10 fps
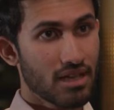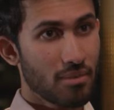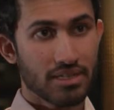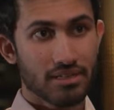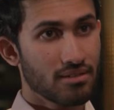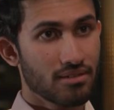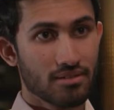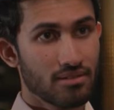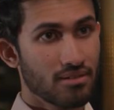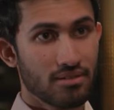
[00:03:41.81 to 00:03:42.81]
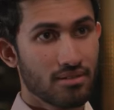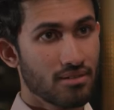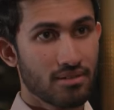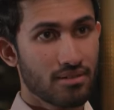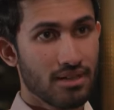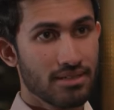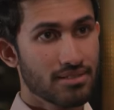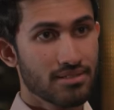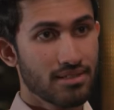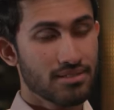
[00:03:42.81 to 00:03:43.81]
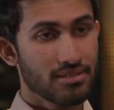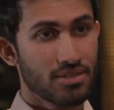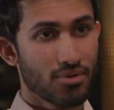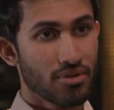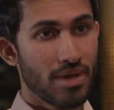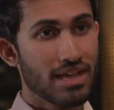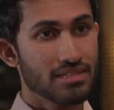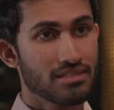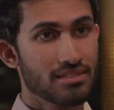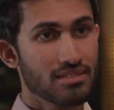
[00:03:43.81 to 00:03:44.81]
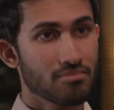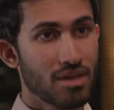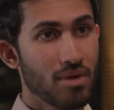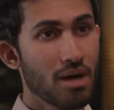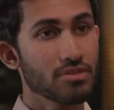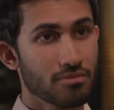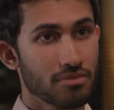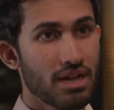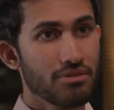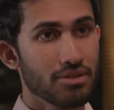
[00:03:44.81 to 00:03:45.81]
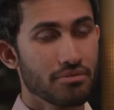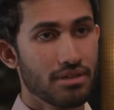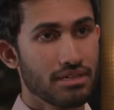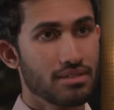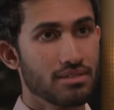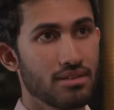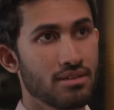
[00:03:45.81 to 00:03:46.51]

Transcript: I mean, it's it's a total mess. My mom is from Cairo, and